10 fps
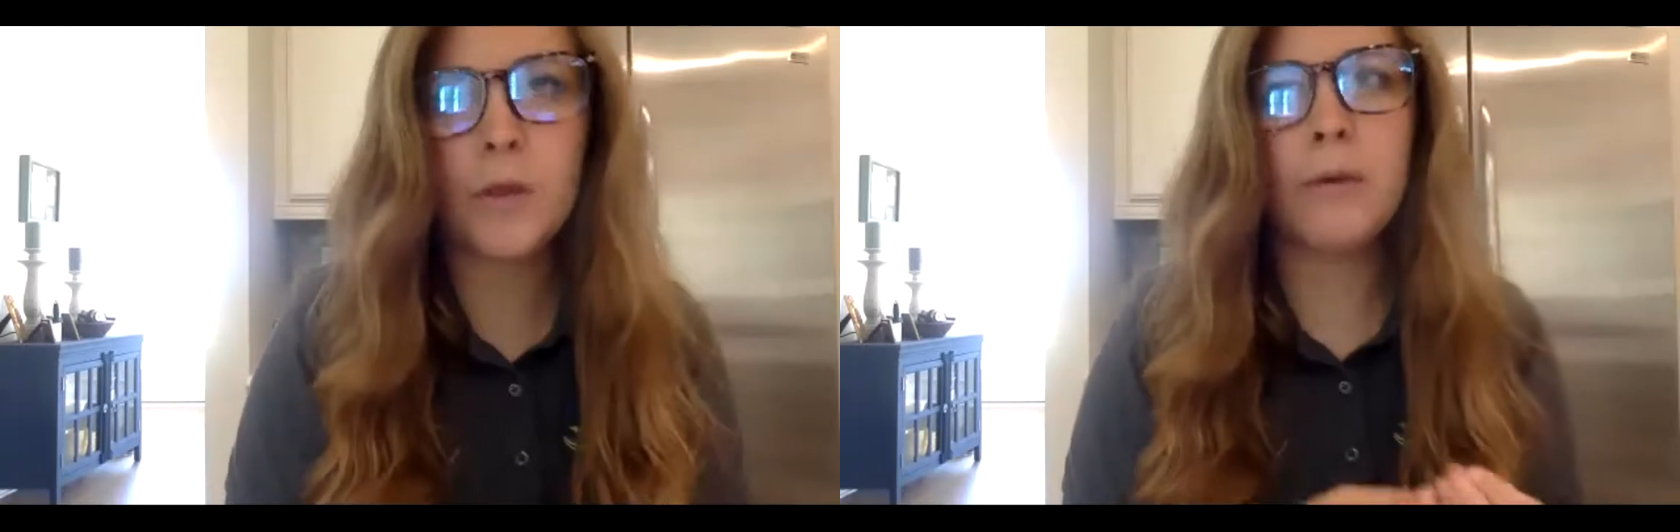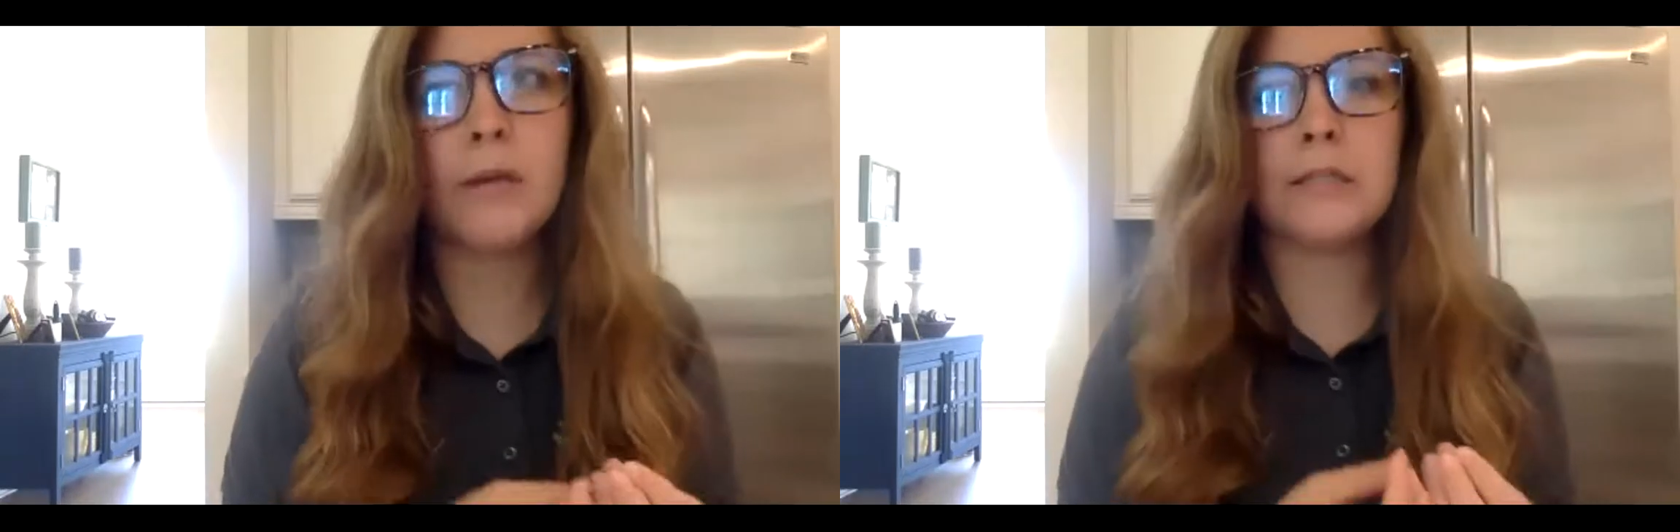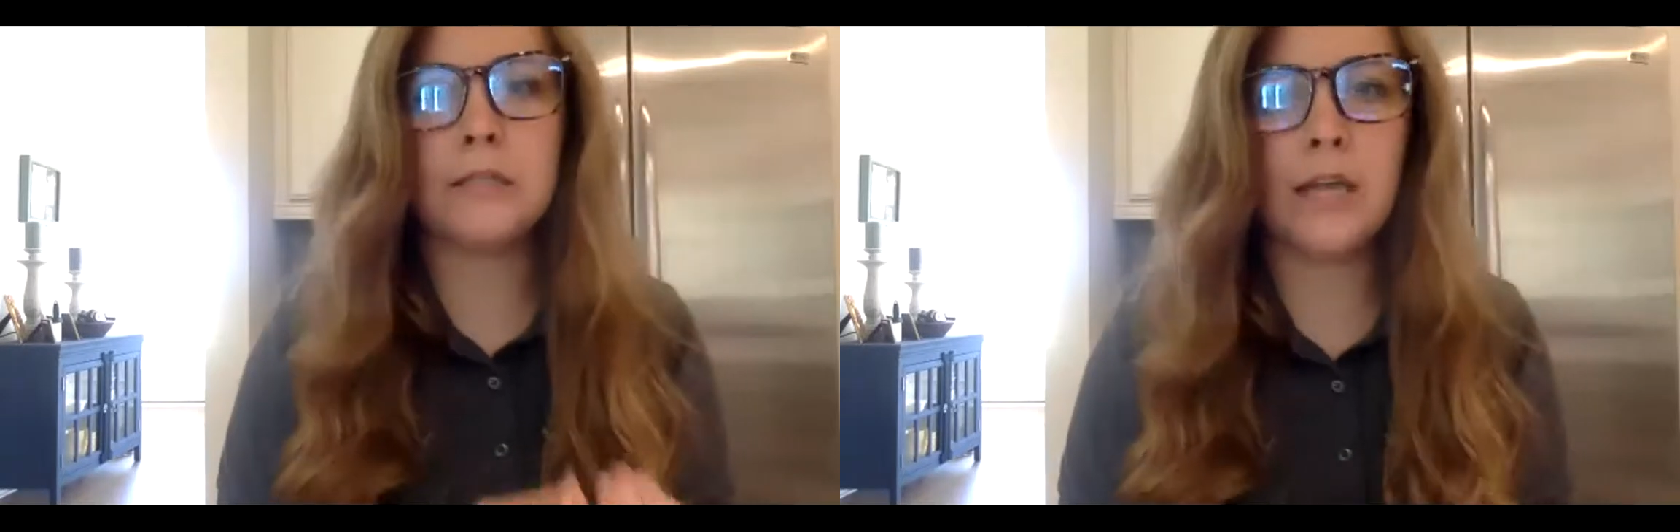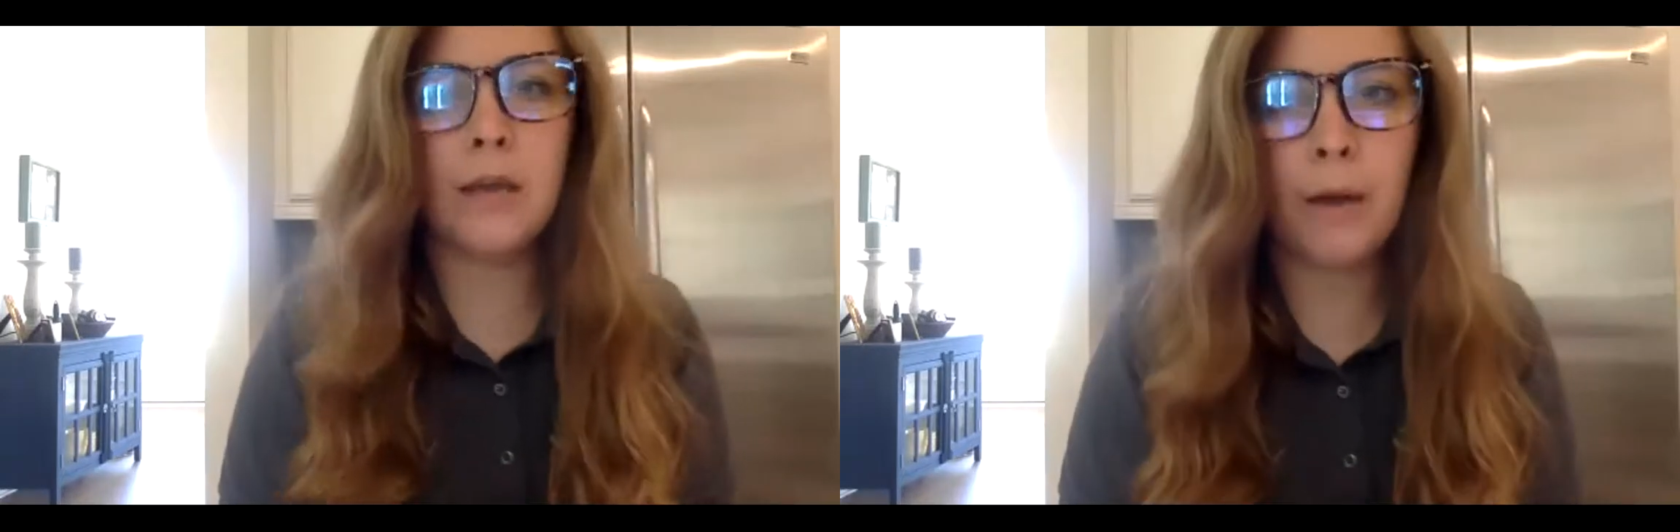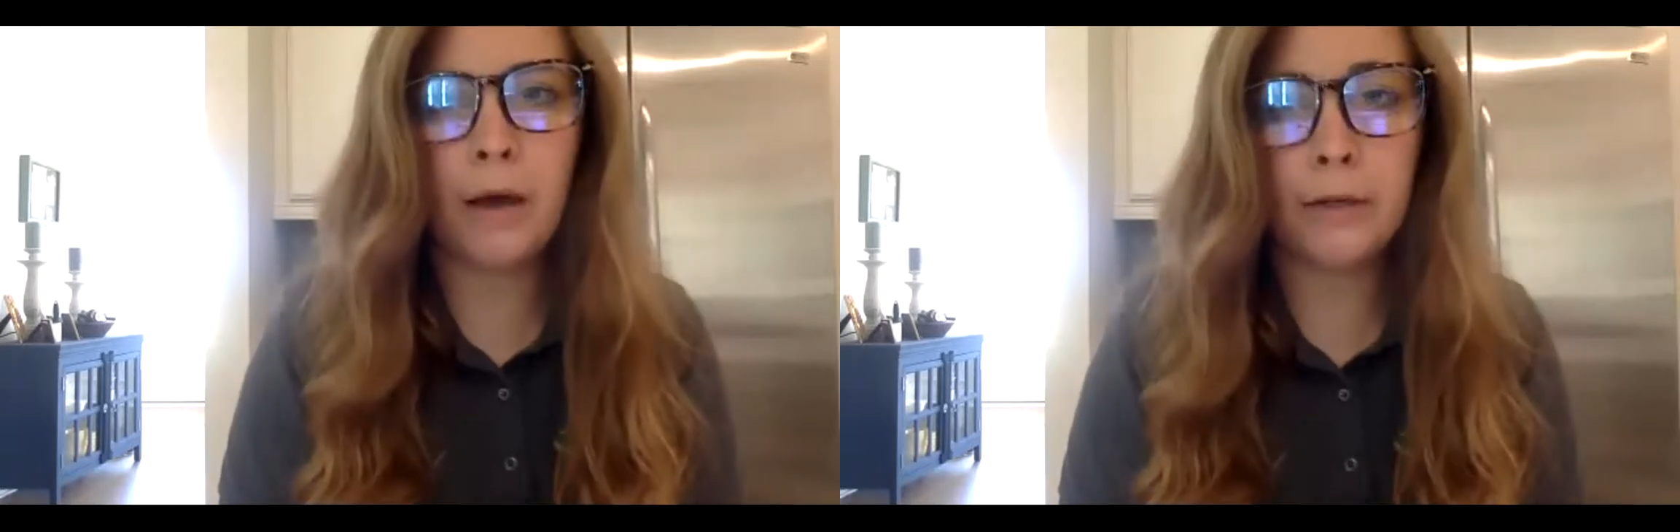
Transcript: because think about